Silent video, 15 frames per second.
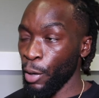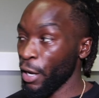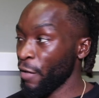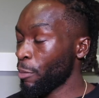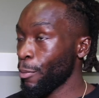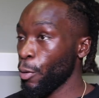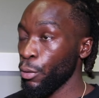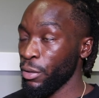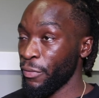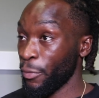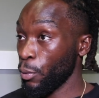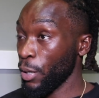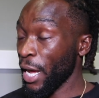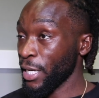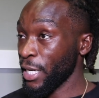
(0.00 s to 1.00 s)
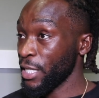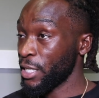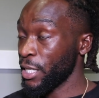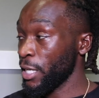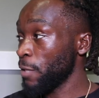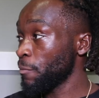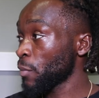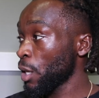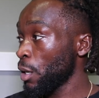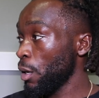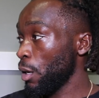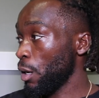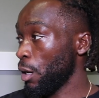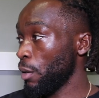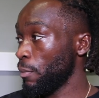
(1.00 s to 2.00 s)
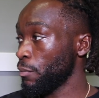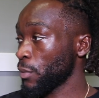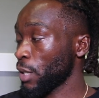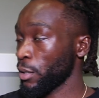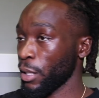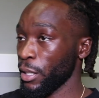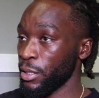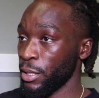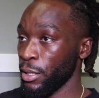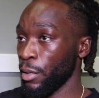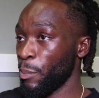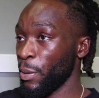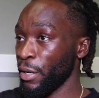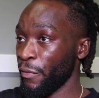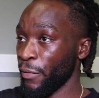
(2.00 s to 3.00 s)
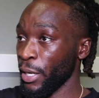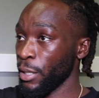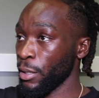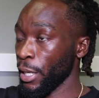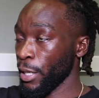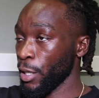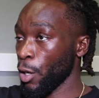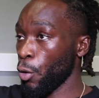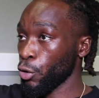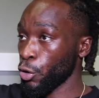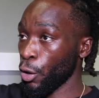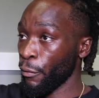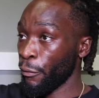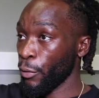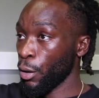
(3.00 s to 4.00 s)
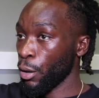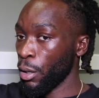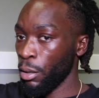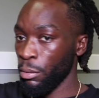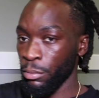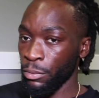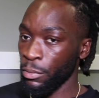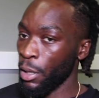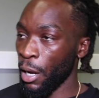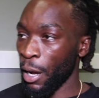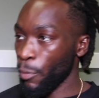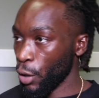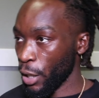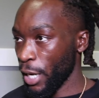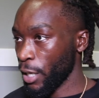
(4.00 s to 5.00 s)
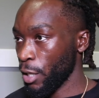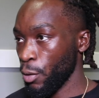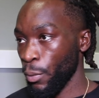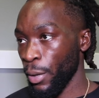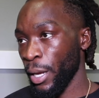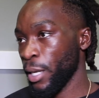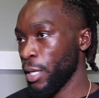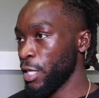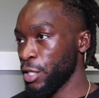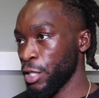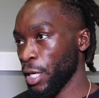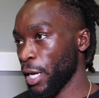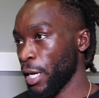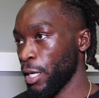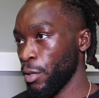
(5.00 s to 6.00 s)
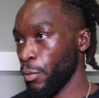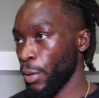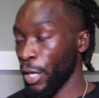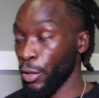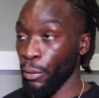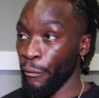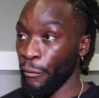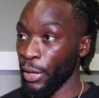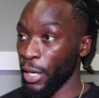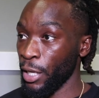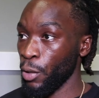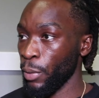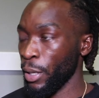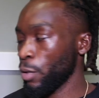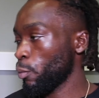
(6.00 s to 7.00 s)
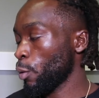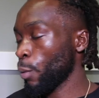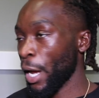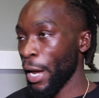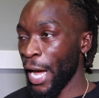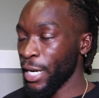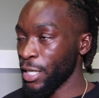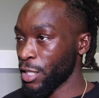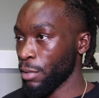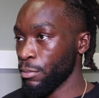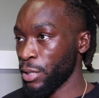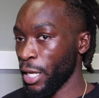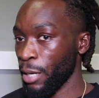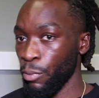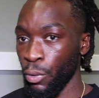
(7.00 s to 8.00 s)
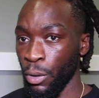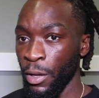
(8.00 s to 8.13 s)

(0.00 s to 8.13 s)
But if promoters feel like they see, um, they see a benefit in, in holding it off for longer, I'm not going anywhere. He's not going anywhere, I don't think, anyway. We're at the same stable.